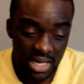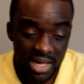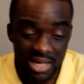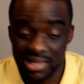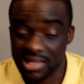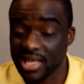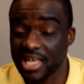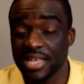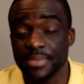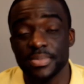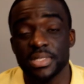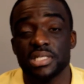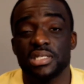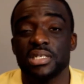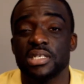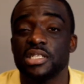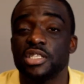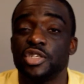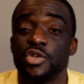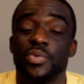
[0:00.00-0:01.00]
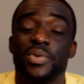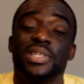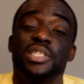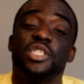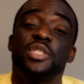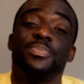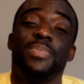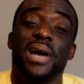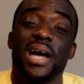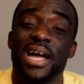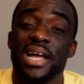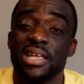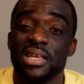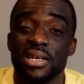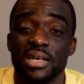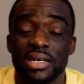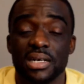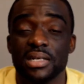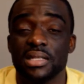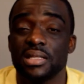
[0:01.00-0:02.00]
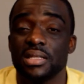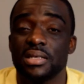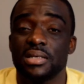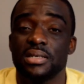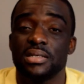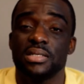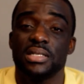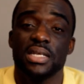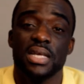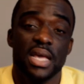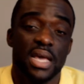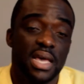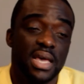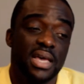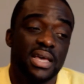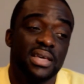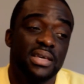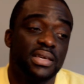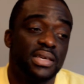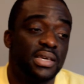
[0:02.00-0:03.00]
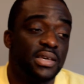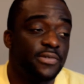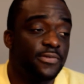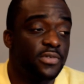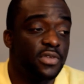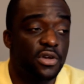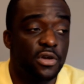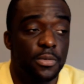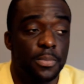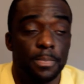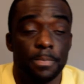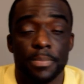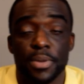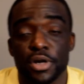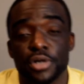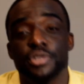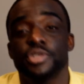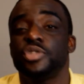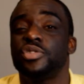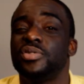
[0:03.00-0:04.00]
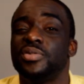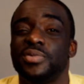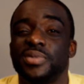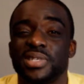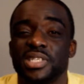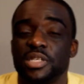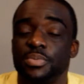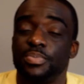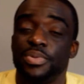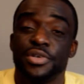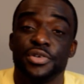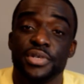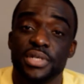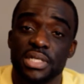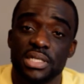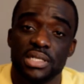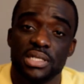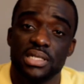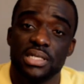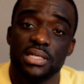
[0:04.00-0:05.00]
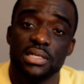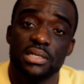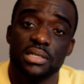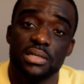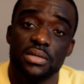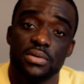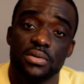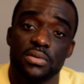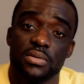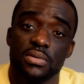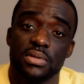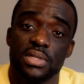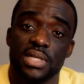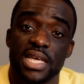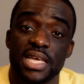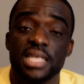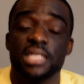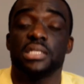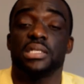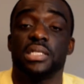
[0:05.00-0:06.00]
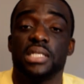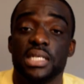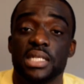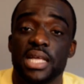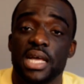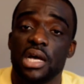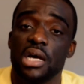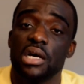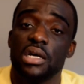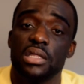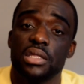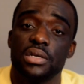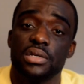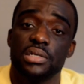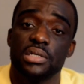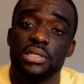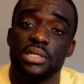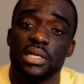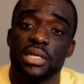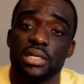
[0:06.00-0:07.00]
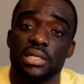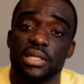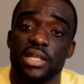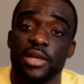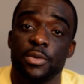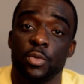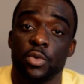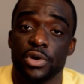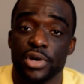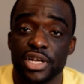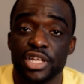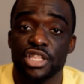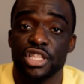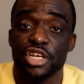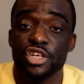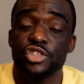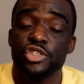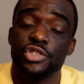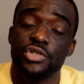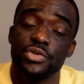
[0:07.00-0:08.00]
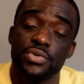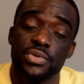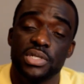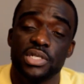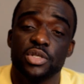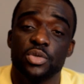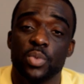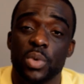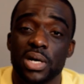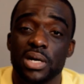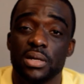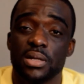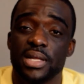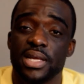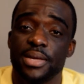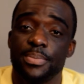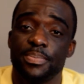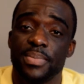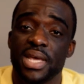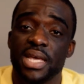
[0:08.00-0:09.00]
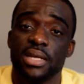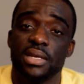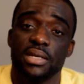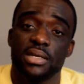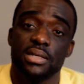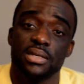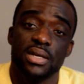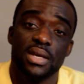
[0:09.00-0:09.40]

The aim is just to inspire others, give them personal experiences so they can see that others that were in their shoes as well and made it.